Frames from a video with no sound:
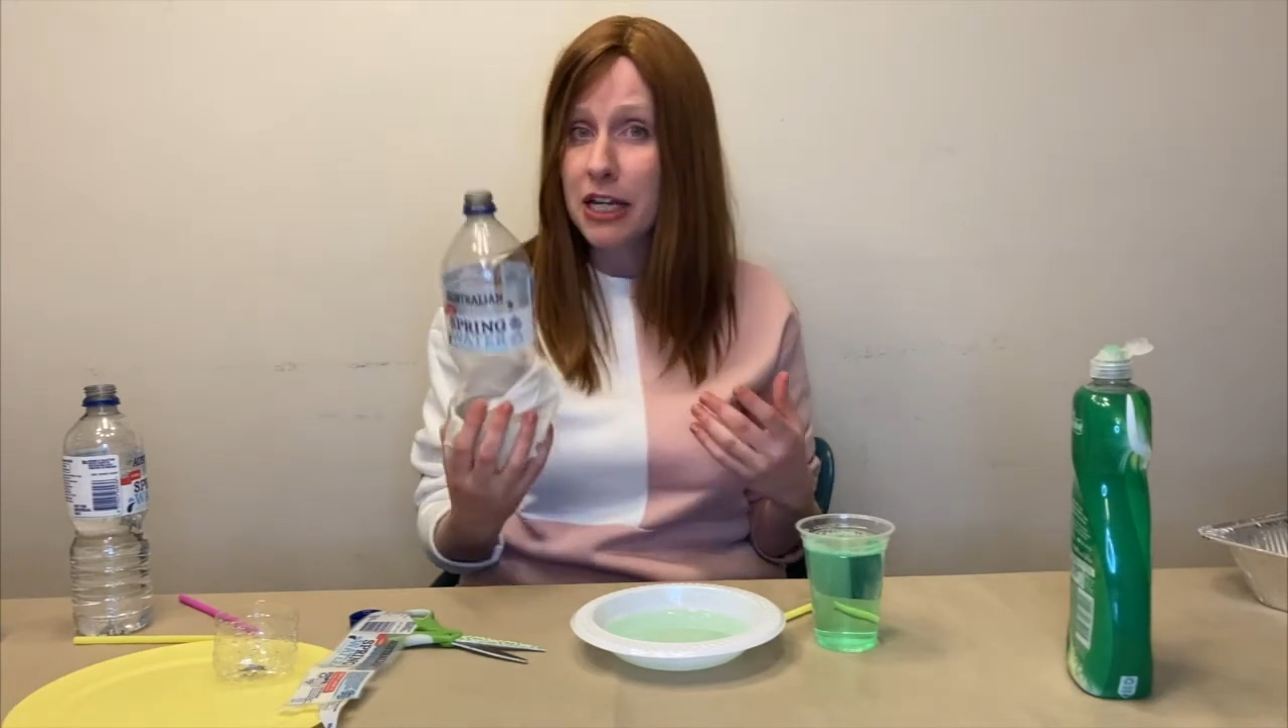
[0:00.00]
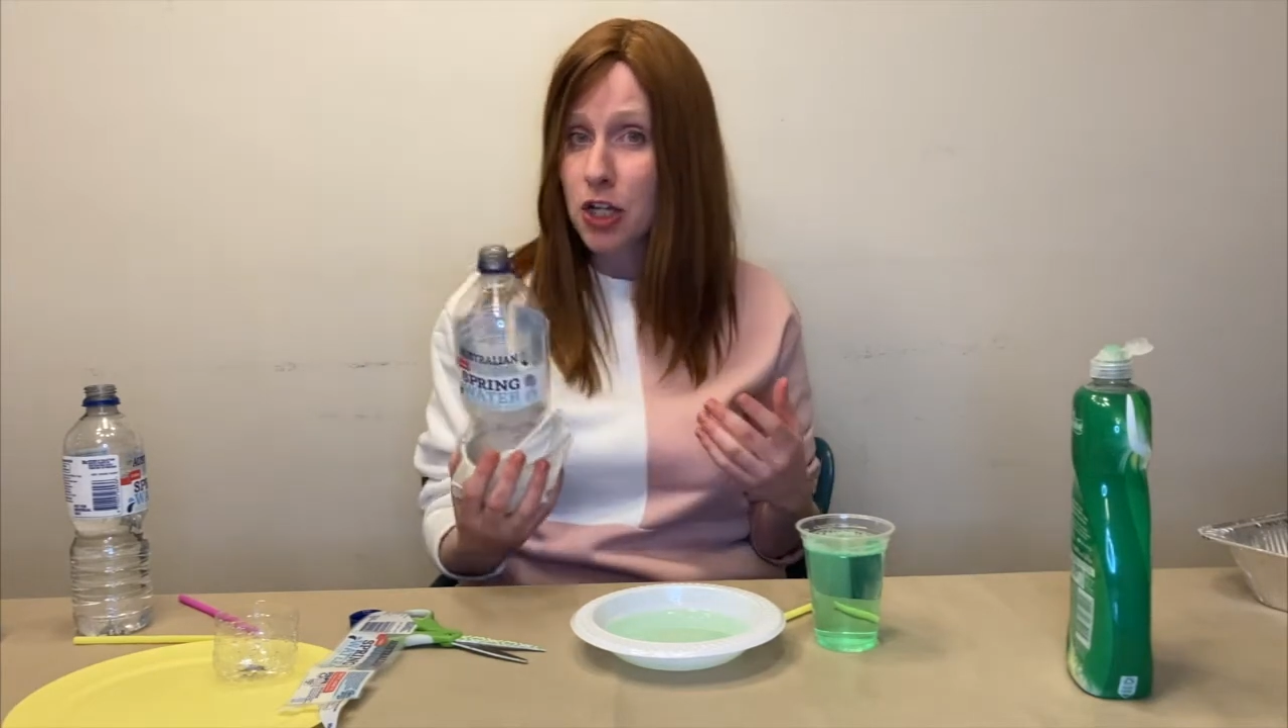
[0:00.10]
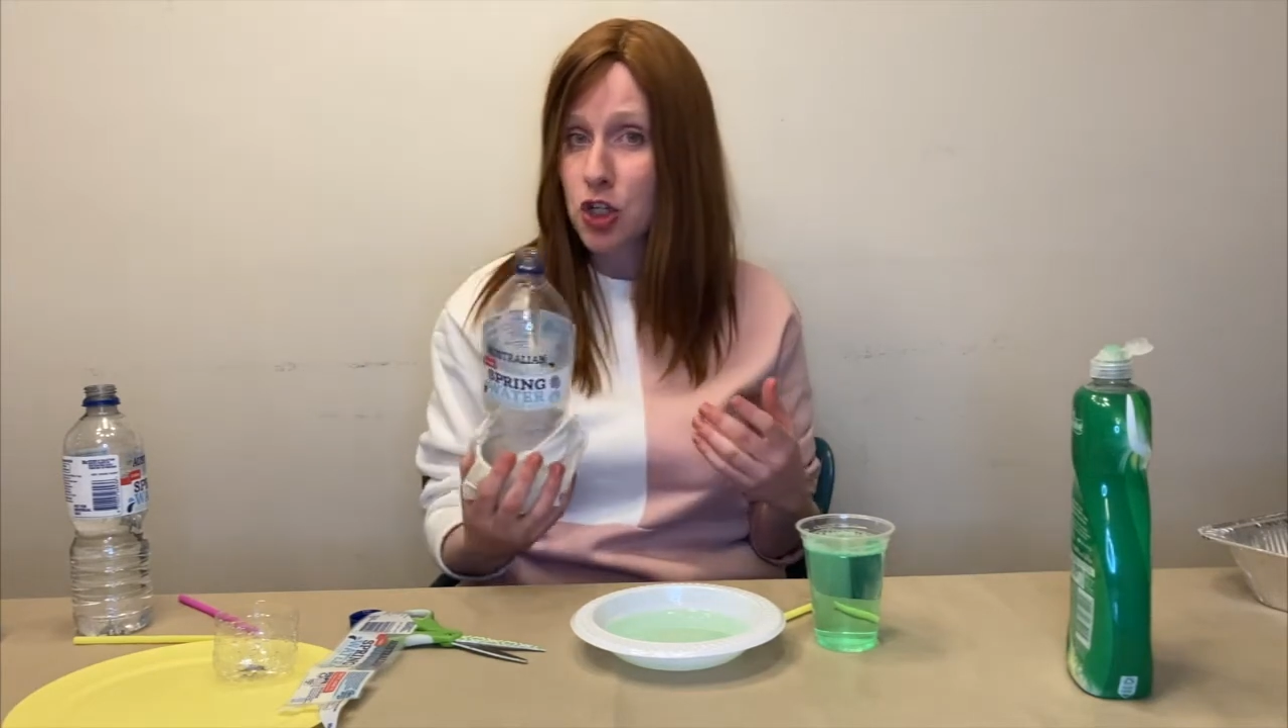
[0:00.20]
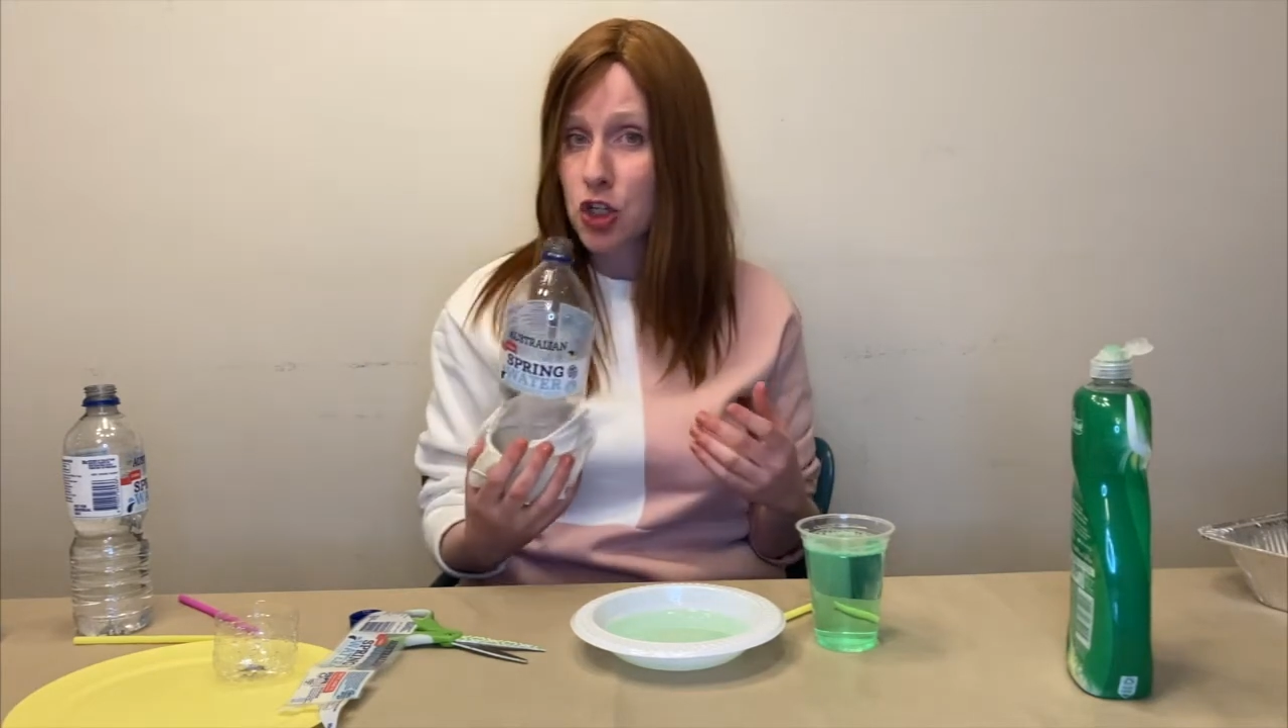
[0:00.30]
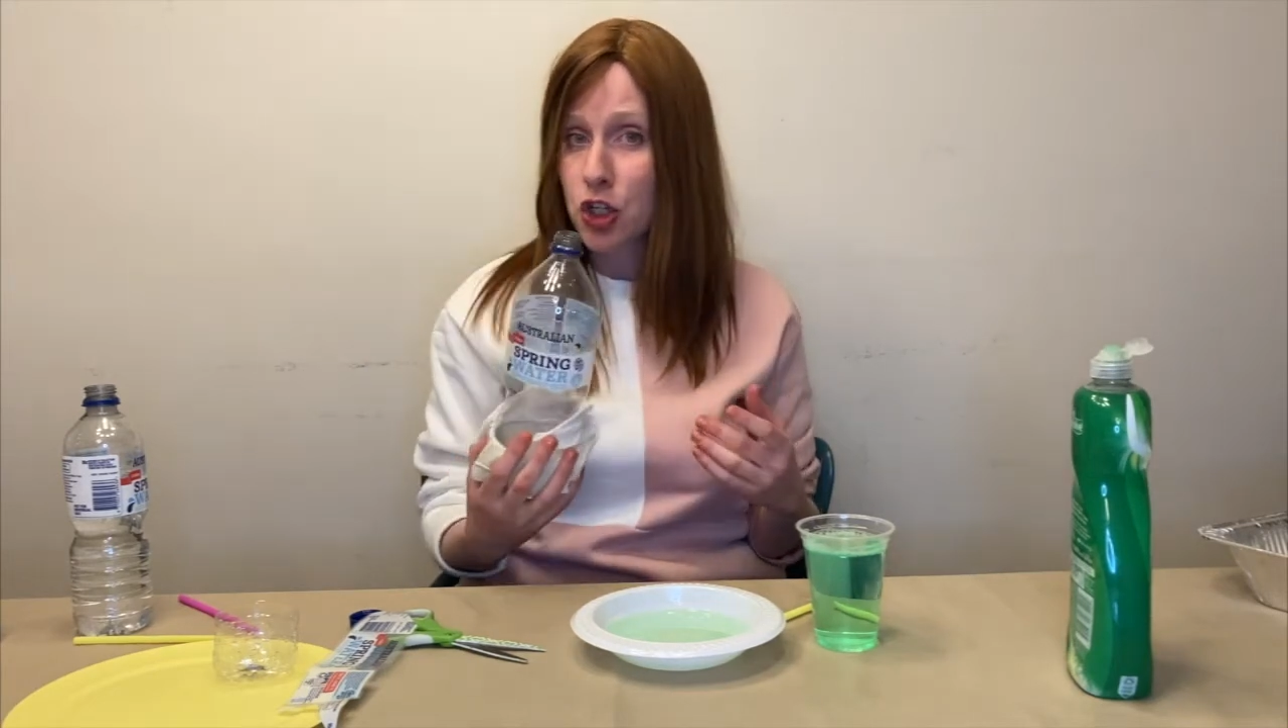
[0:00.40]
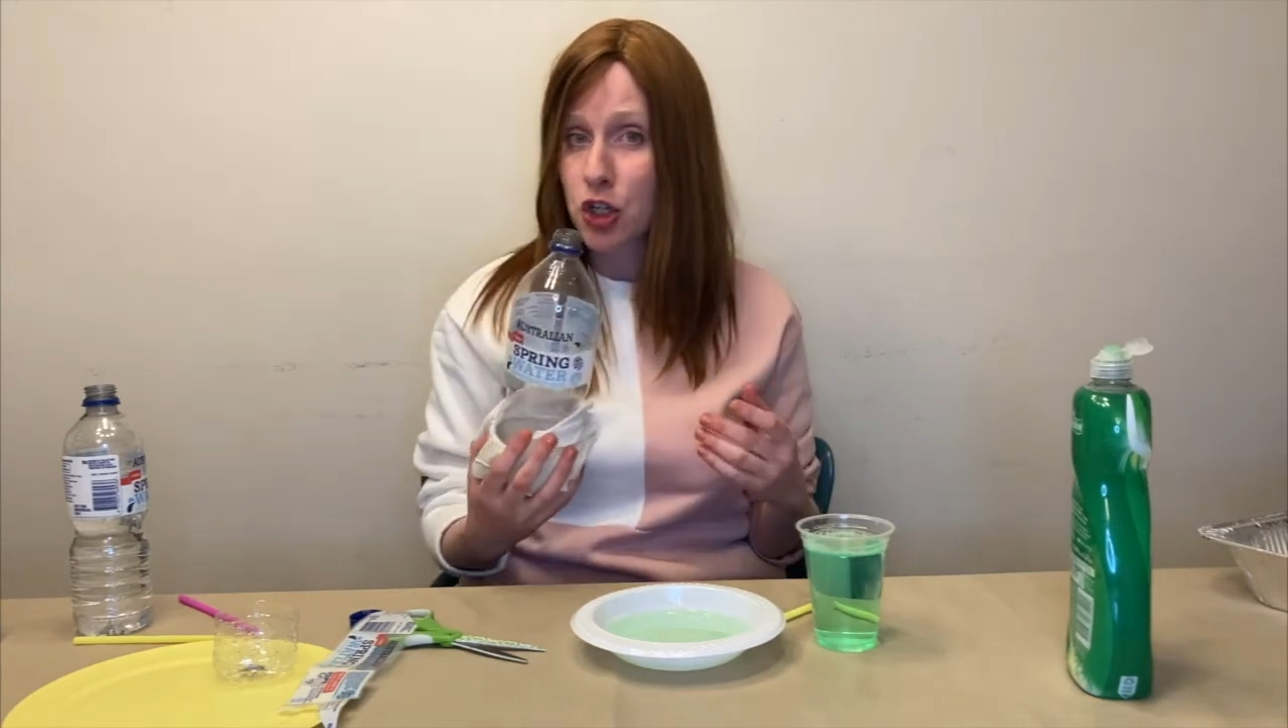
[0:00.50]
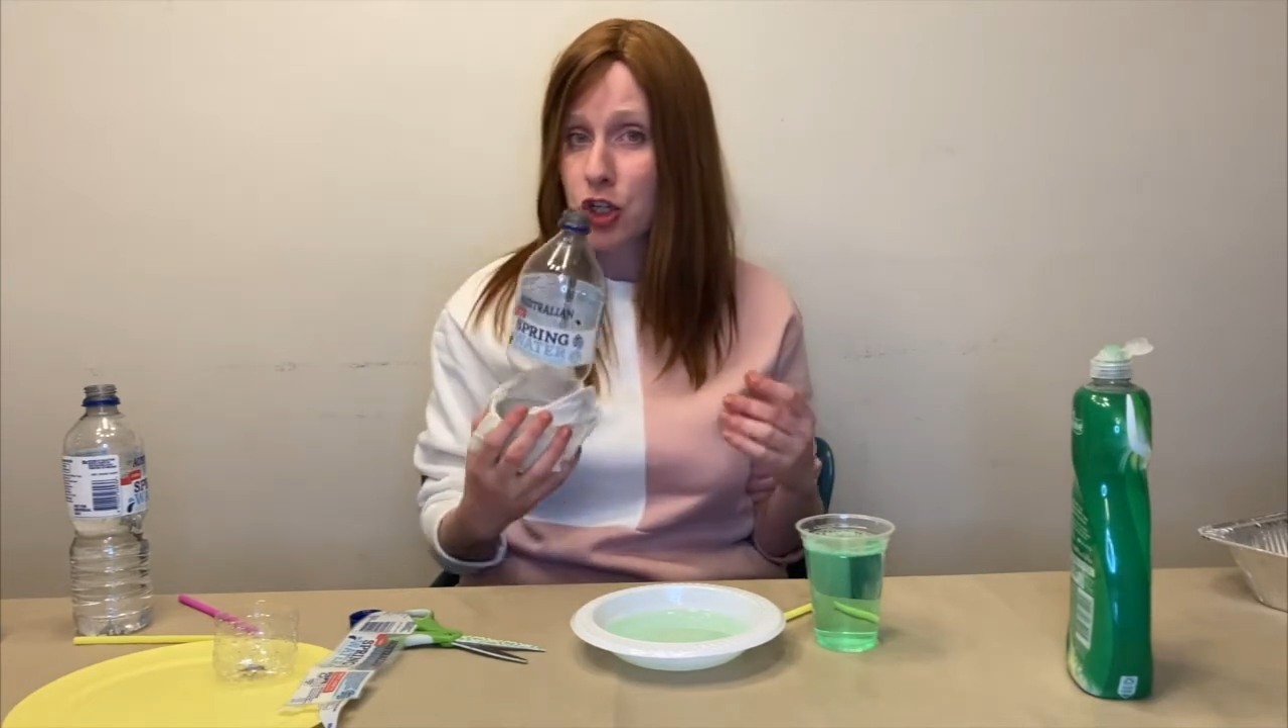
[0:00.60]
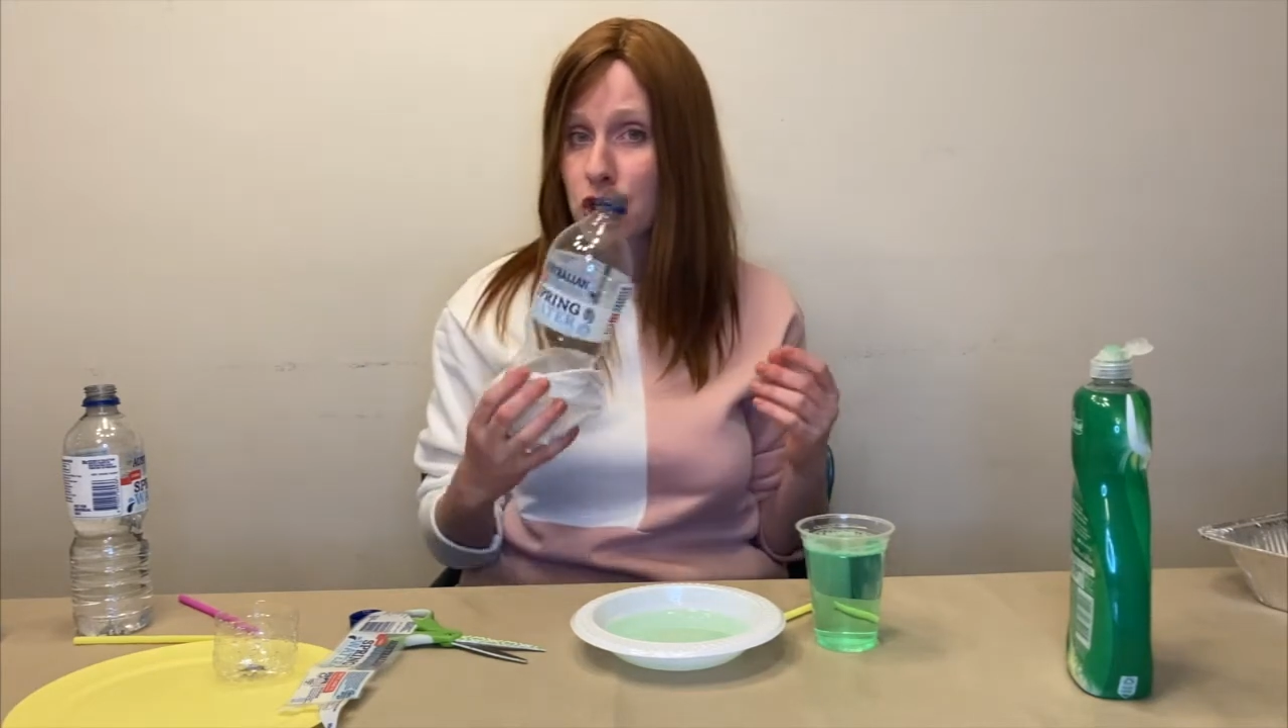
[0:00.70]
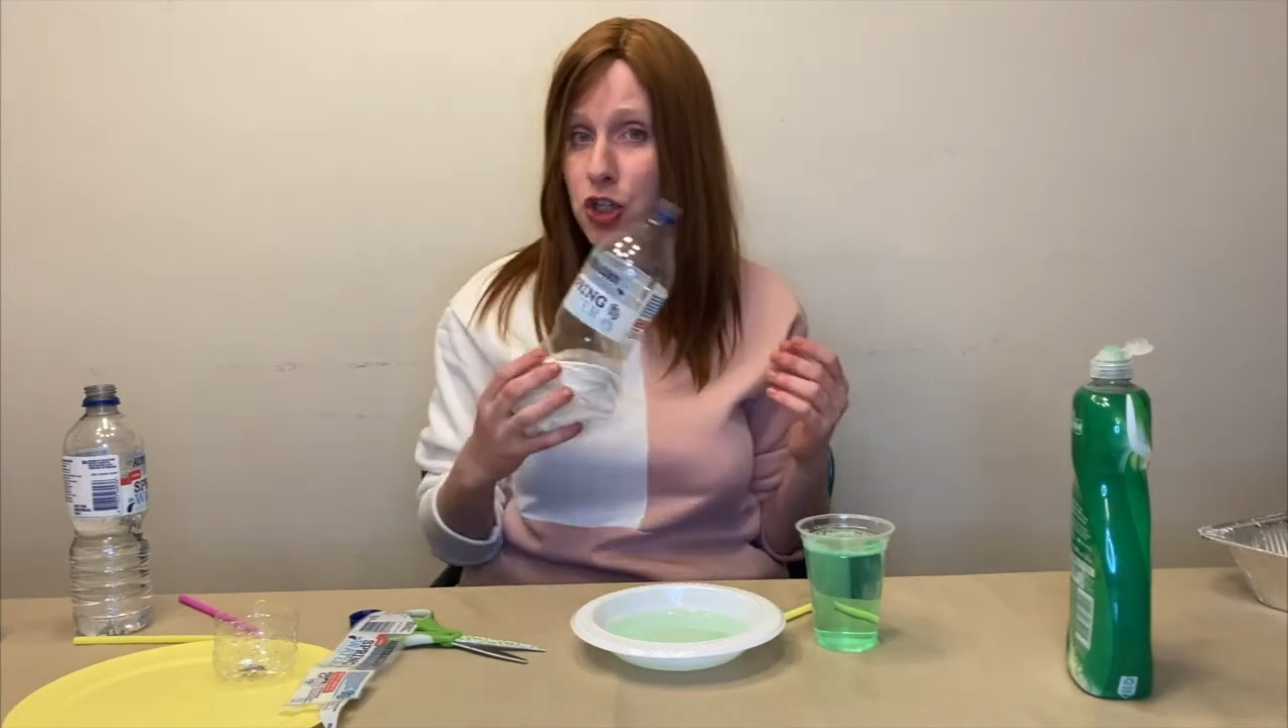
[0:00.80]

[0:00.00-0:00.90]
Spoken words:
each turns